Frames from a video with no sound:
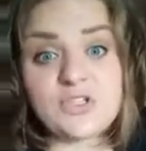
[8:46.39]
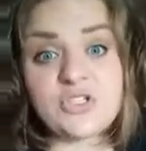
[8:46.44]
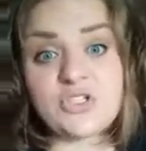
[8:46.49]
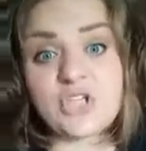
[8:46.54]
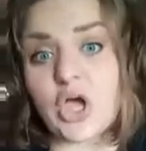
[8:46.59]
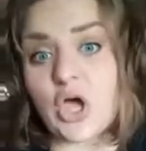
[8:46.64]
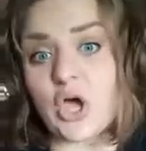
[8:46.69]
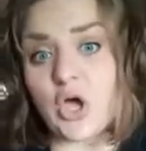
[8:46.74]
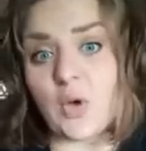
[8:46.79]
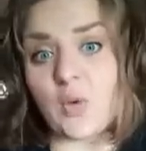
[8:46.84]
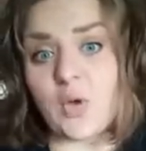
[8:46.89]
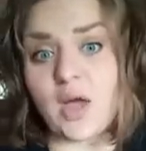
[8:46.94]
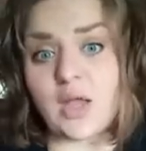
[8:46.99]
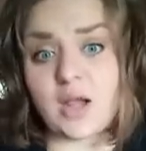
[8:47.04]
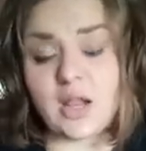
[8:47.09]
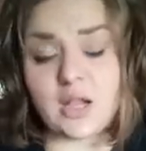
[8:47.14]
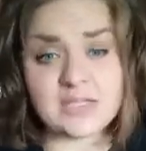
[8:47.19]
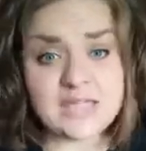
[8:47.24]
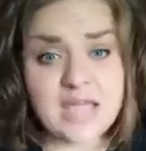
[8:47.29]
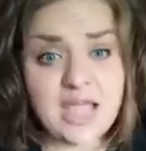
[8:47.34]
So
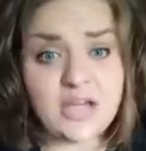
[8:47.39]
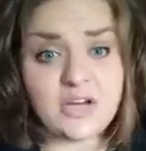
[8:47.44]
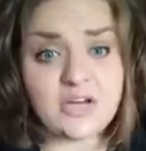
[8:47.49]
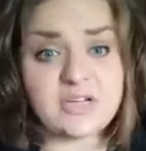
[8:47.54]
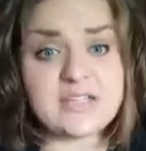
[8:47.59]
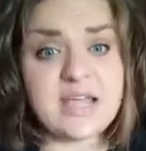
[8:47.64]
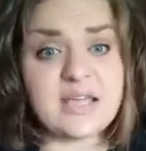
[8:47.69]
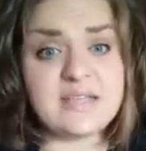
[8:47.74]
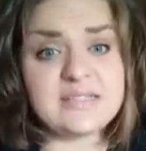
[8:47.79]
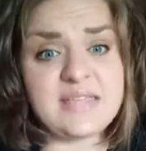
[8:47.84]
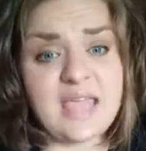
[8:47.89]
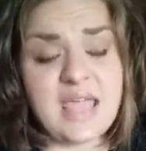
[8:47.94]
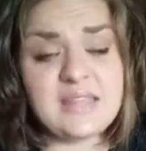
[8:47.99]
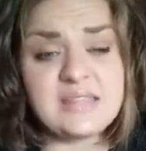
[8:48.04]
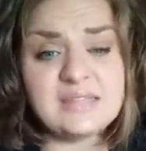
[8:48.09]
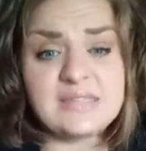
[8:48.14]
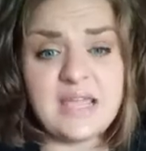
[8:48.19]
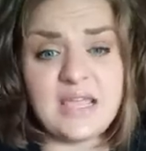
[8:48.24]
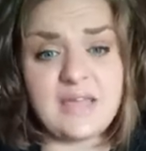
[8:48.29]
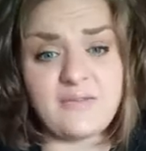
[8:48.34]
a titer test can
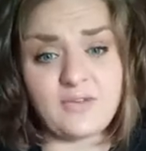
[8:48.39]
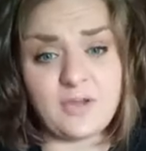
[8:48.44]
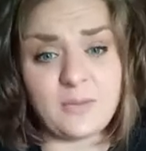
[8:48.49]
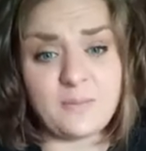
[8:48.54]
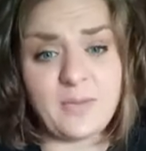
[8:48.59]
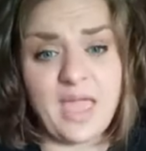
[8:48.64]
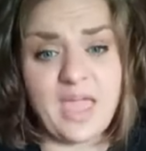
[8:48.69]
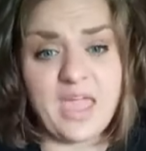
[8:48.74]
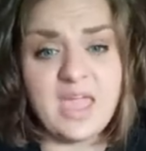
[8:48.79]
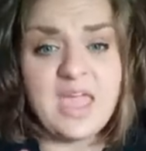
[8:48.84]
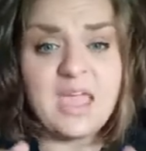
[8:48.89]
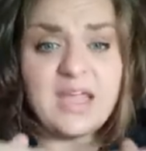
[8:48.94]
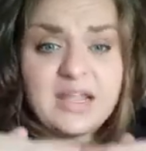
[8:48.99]
say if your pet